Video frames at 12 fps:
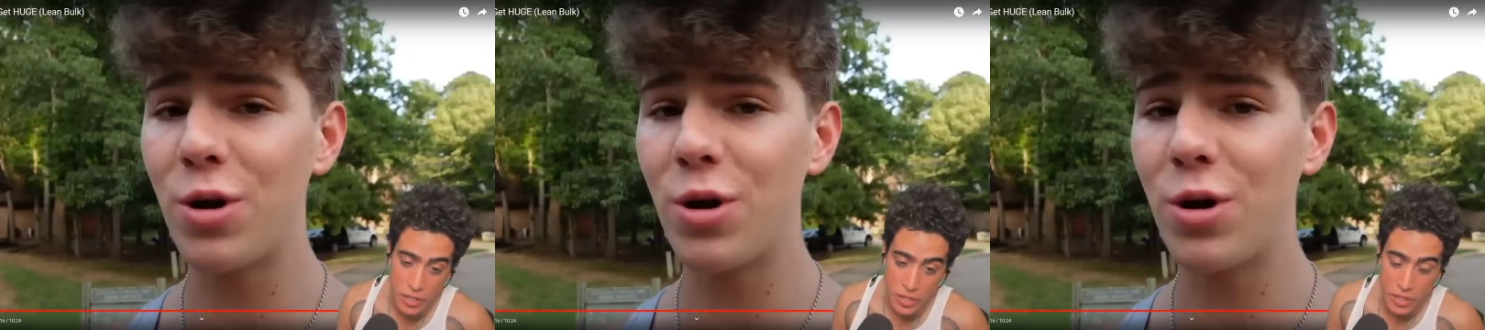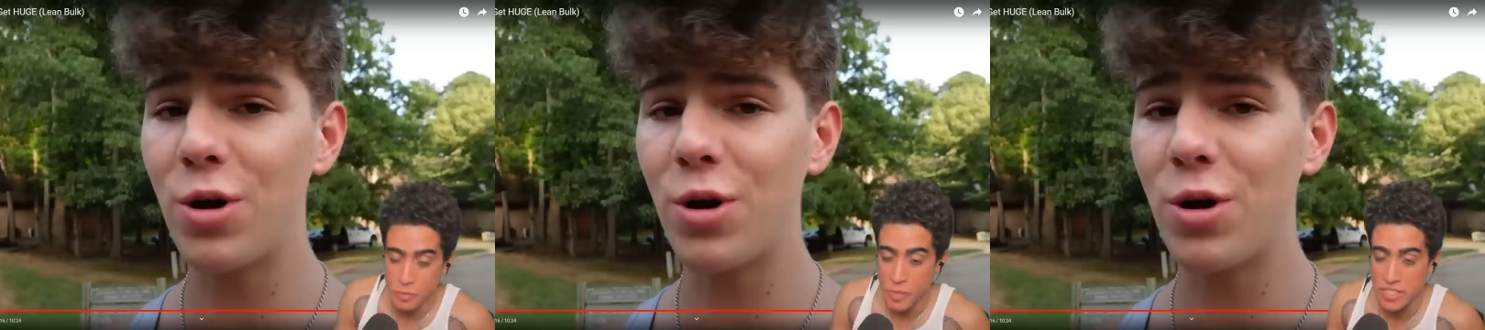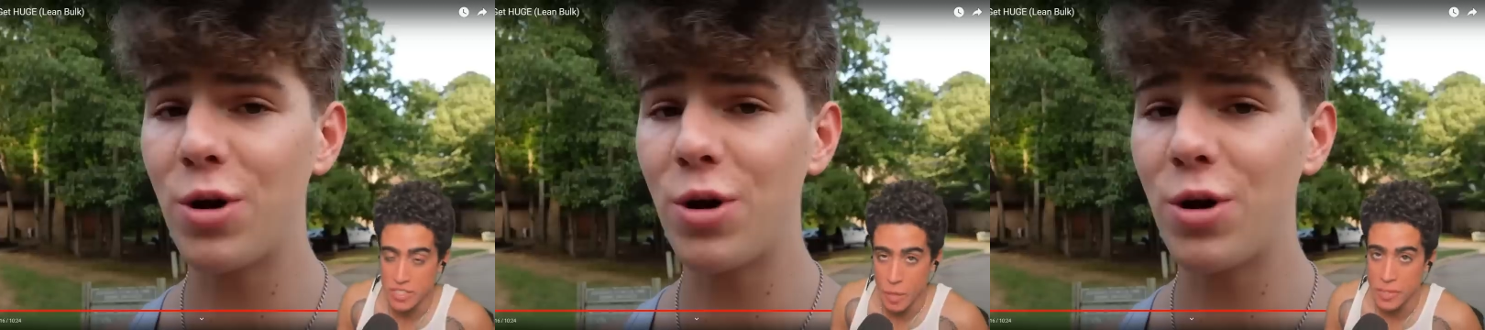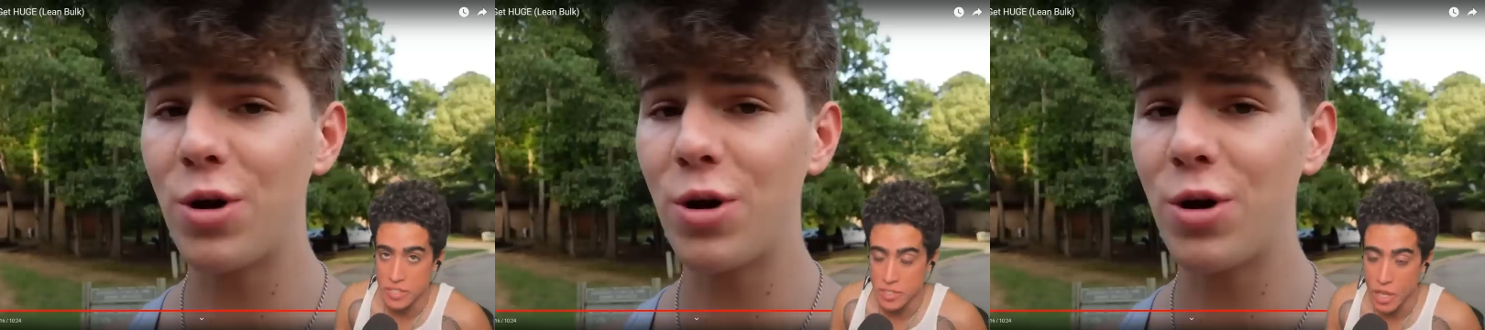Speaker 1: it's messed up
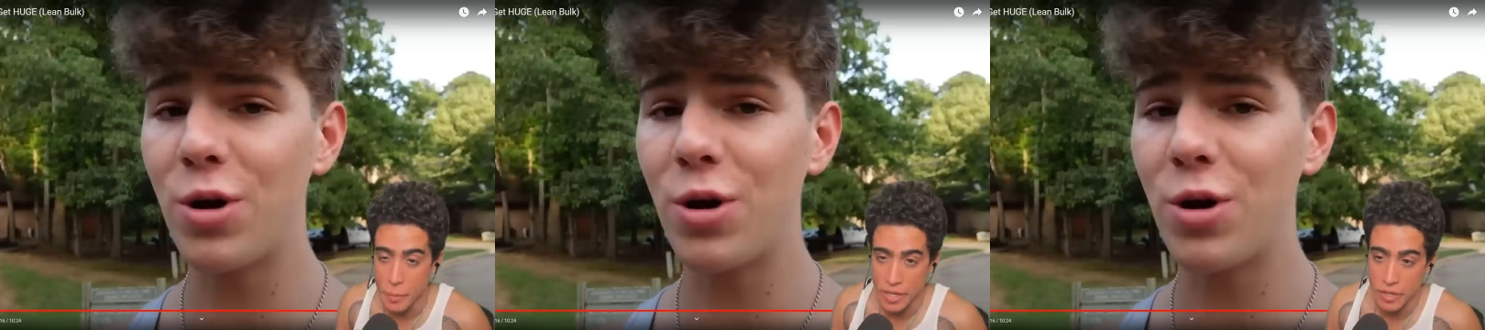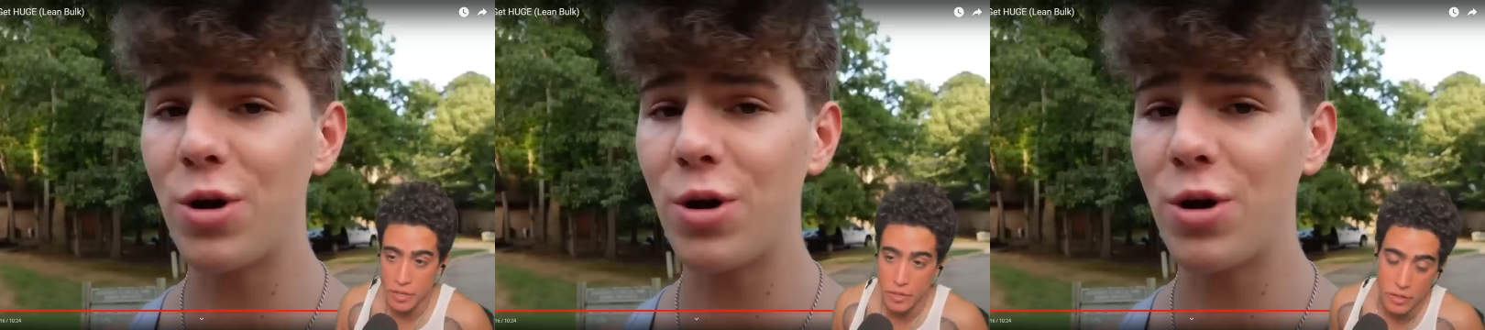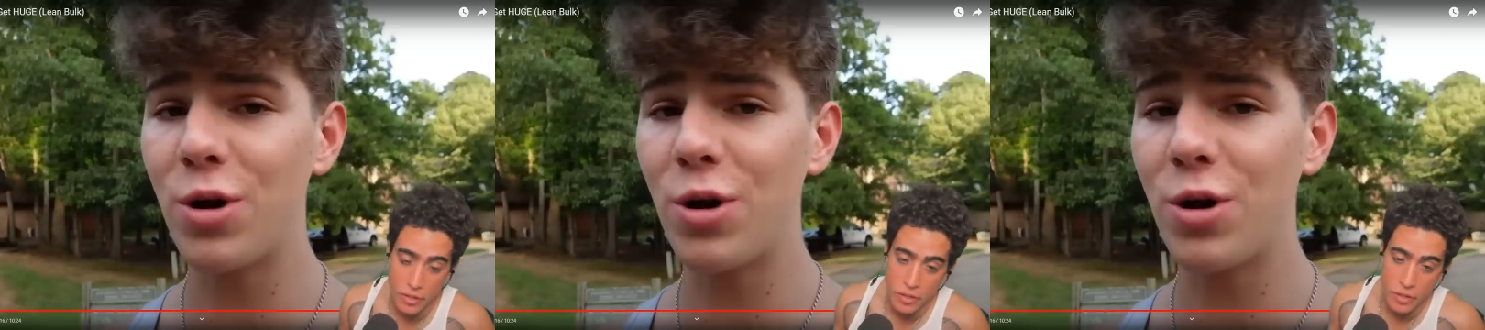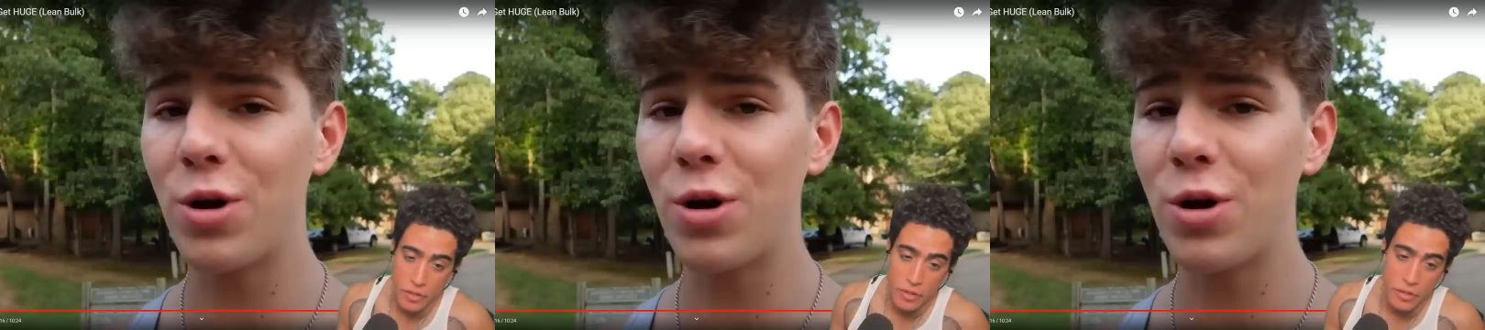his stomach.
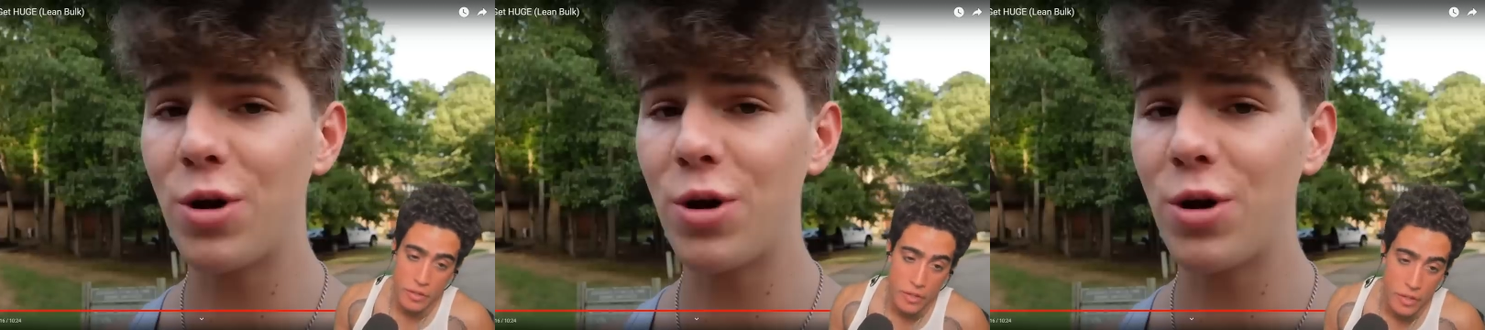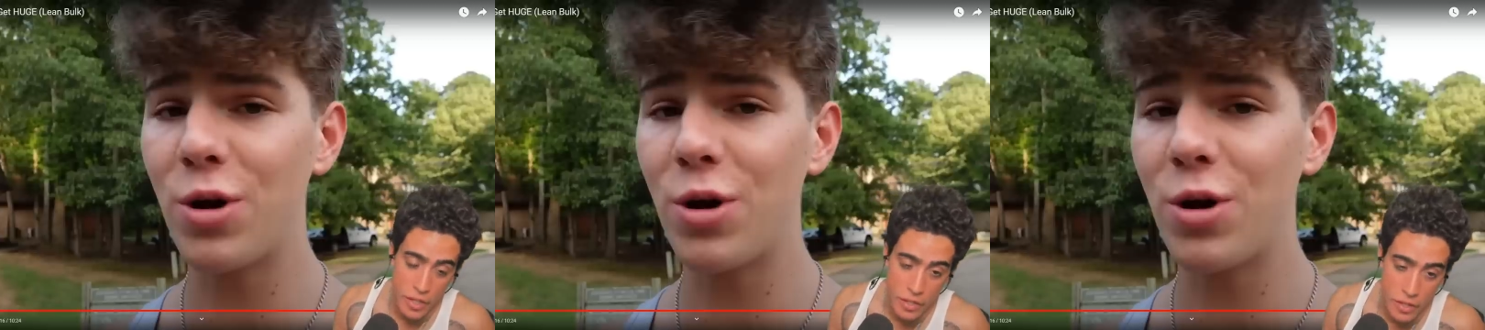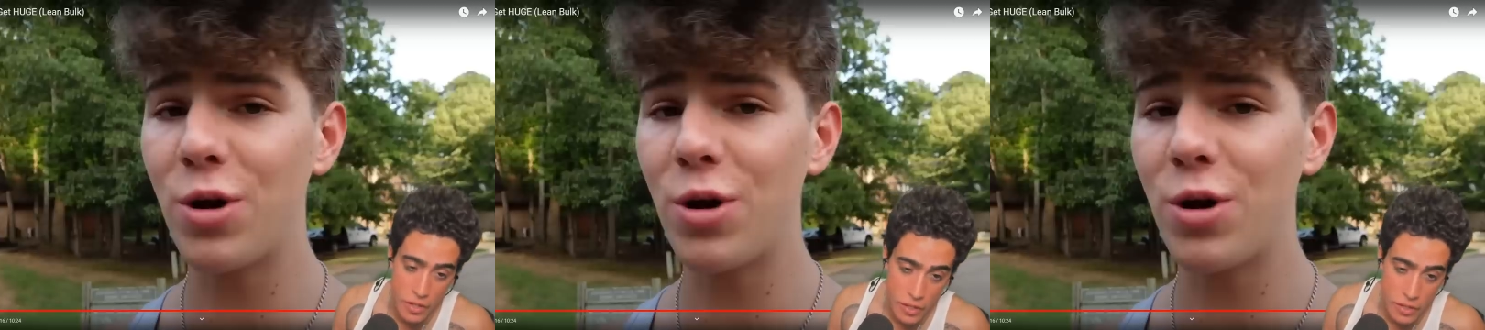And,